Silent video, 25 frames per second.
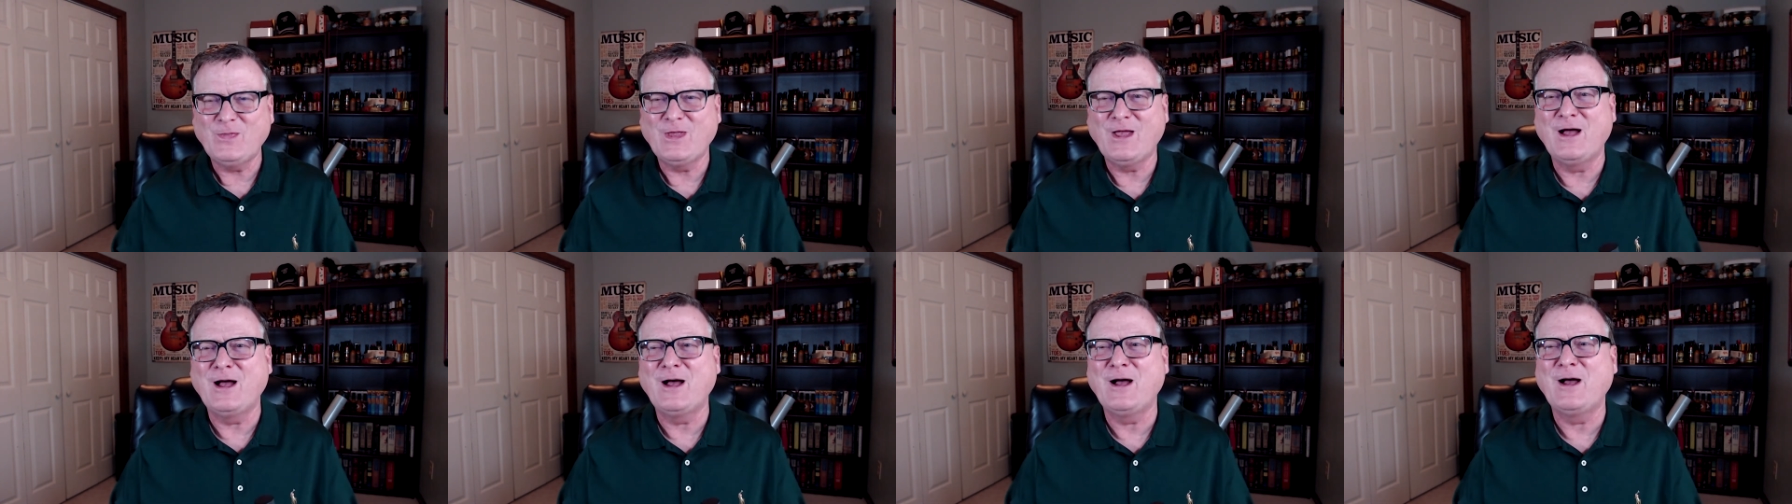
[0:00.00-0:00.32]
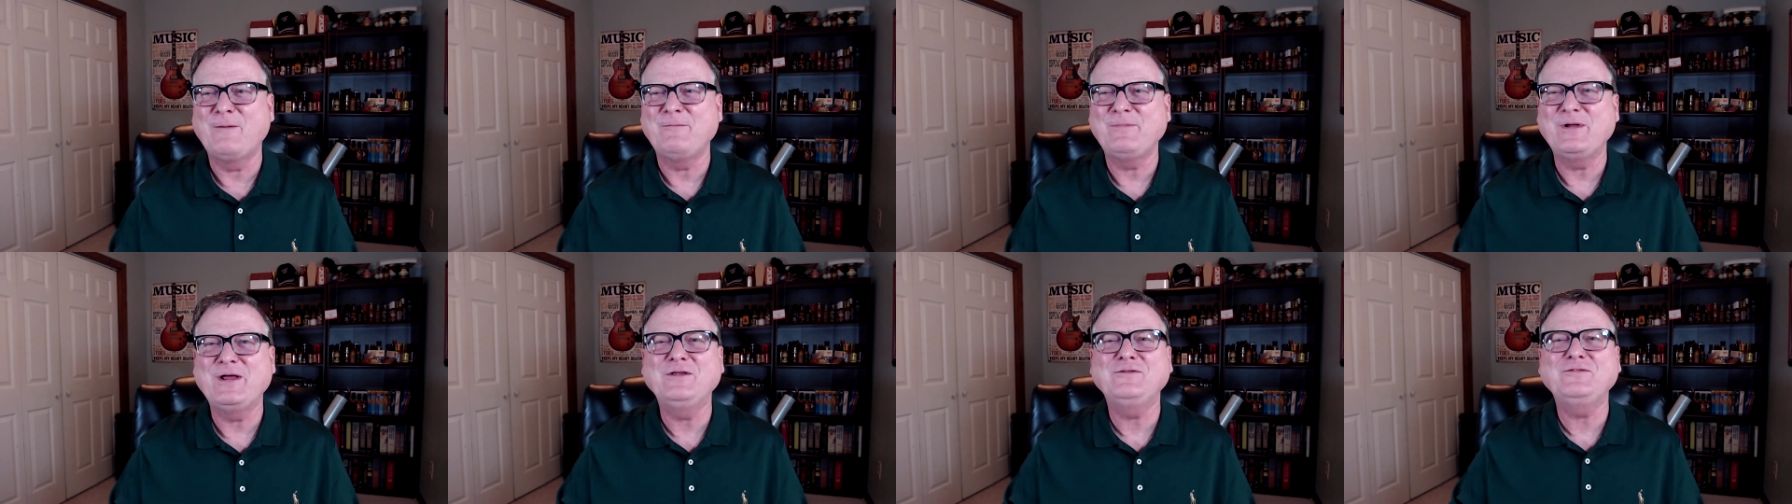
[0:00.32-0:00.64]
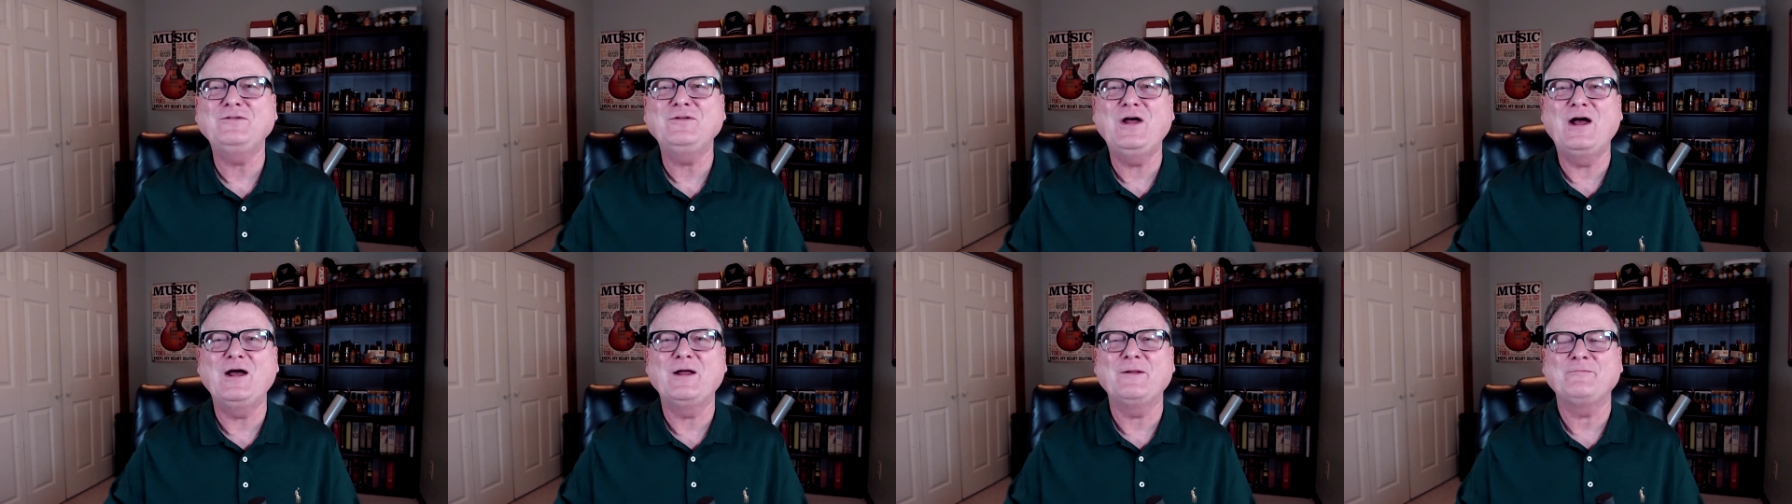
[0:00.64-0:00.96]

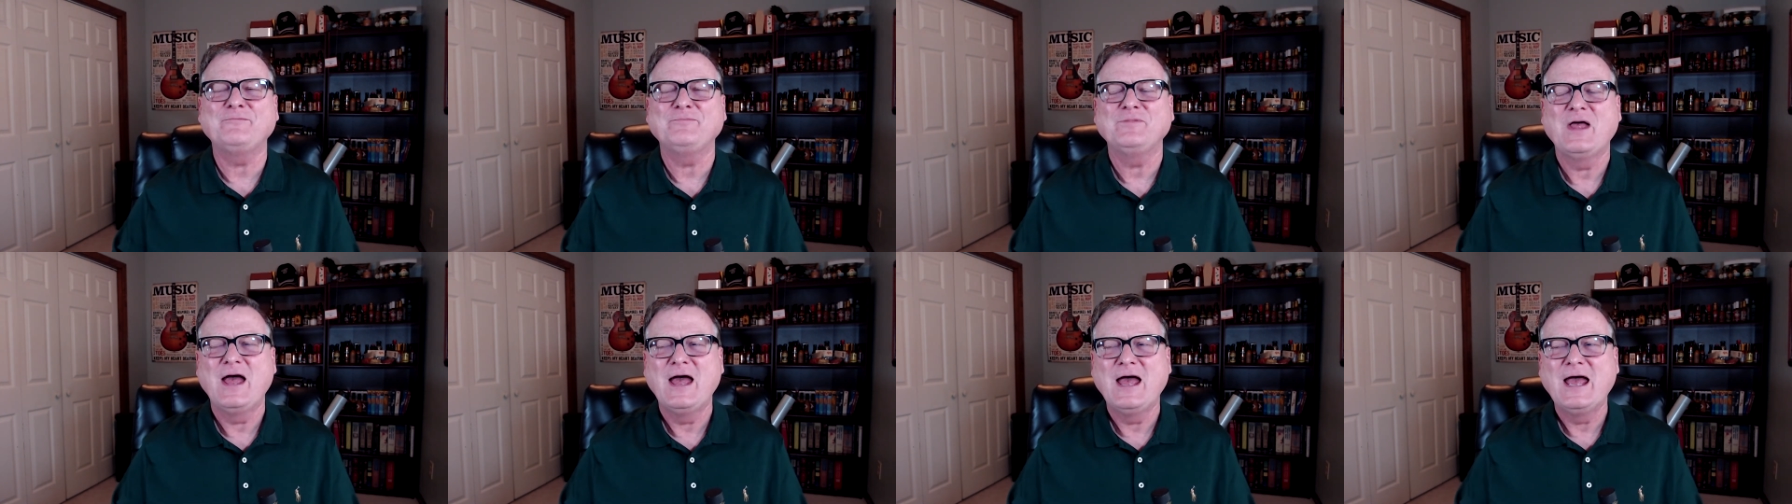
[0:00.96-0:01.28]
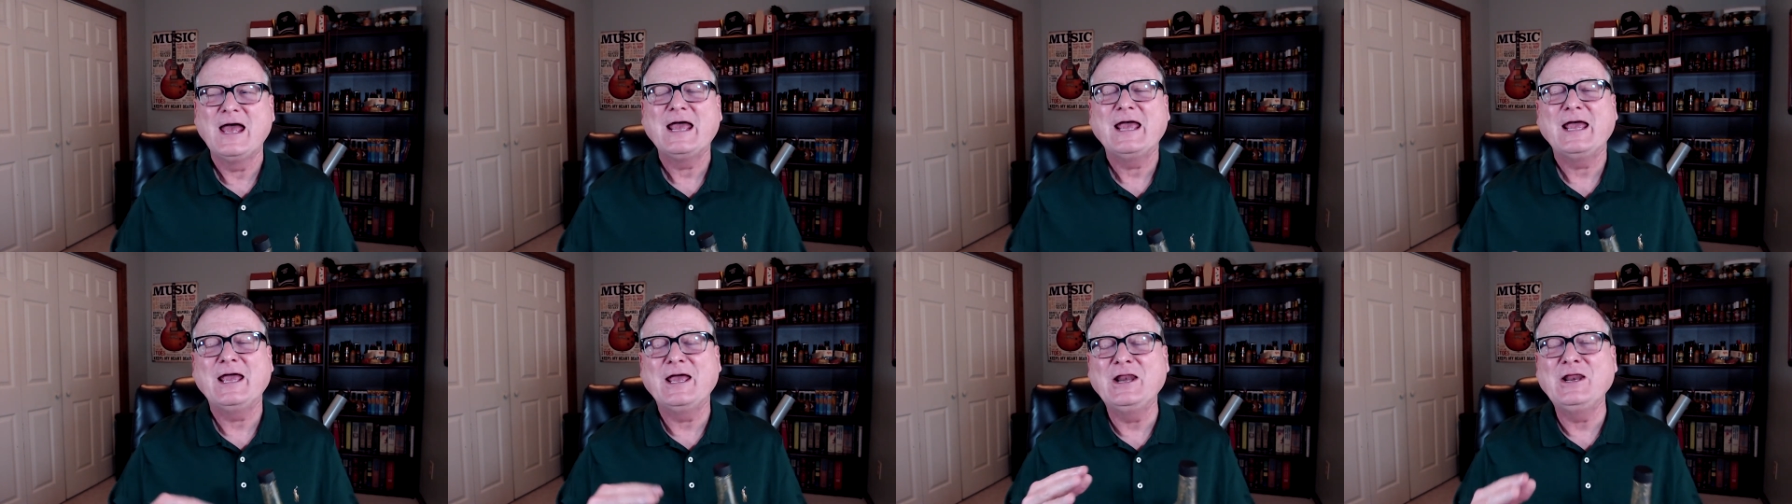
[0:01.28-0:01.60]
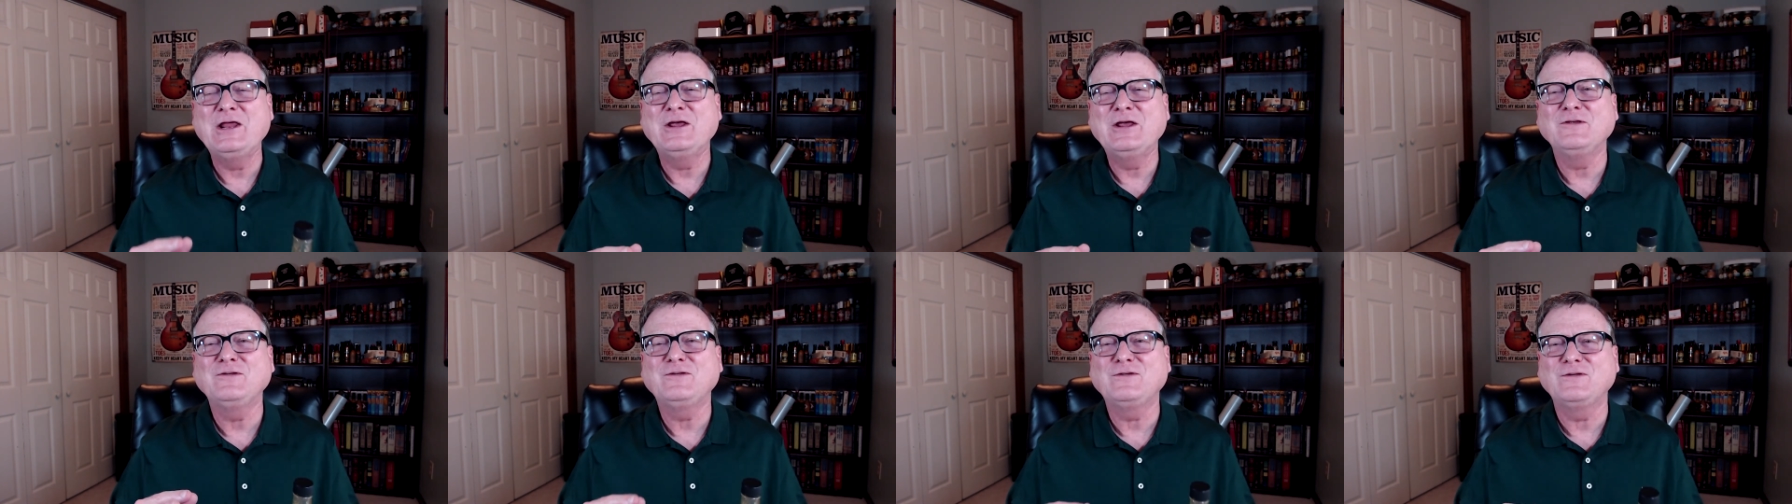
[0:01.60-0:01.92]
It's not.
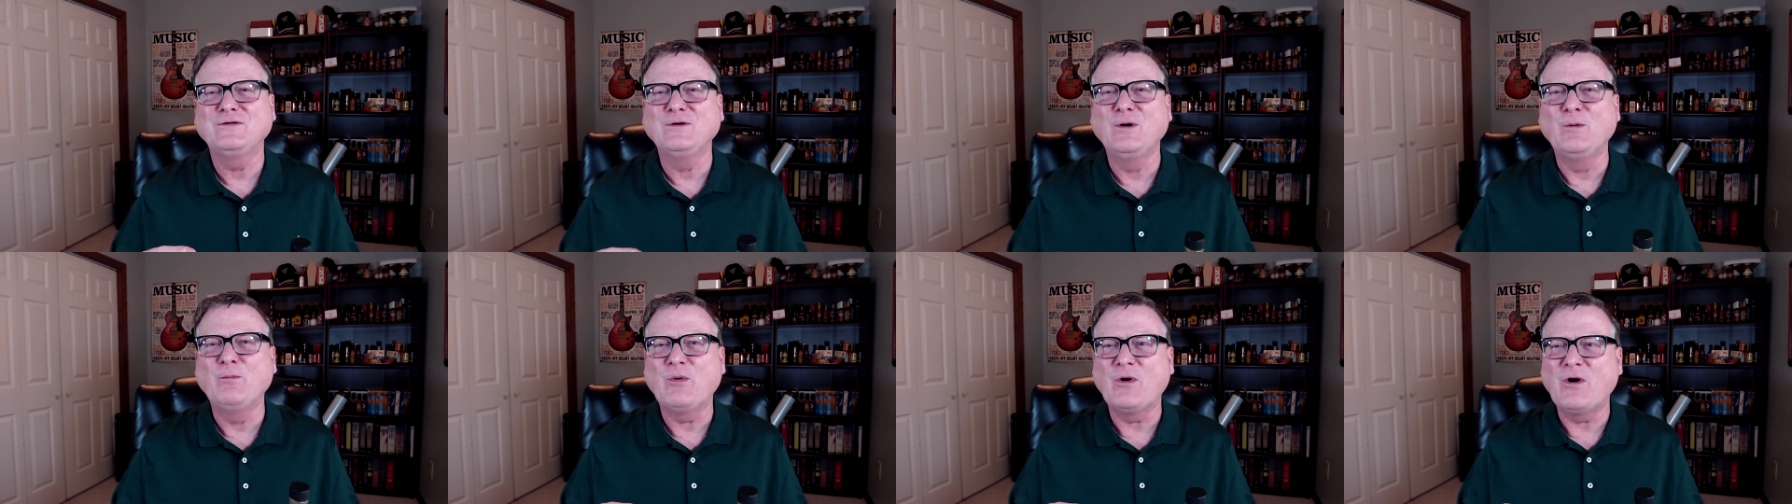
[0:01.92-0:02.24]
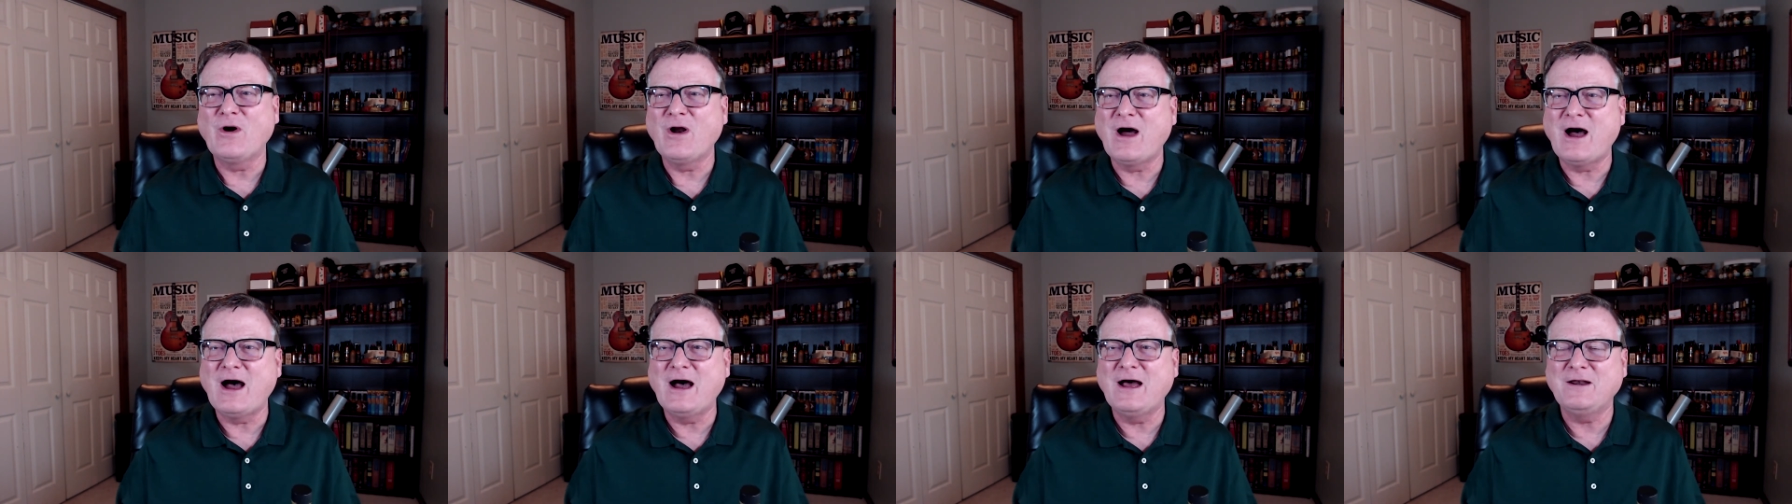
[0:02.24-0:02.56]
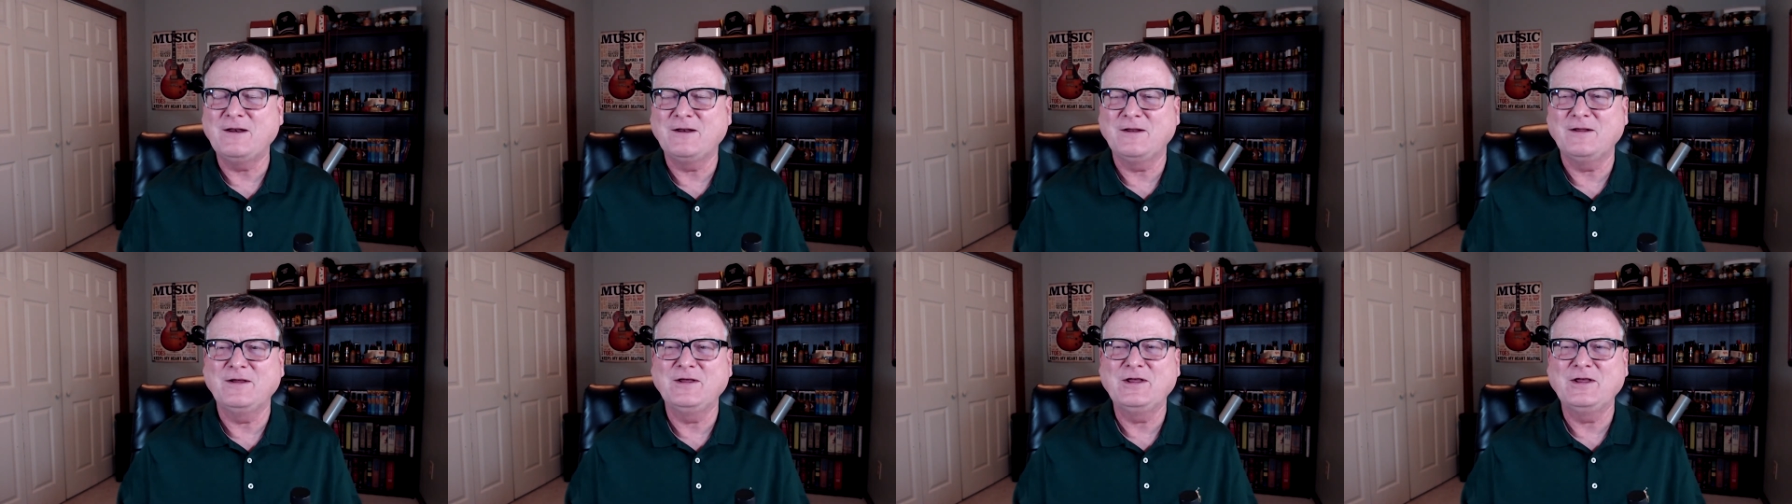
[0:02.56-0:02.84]
It is super hot.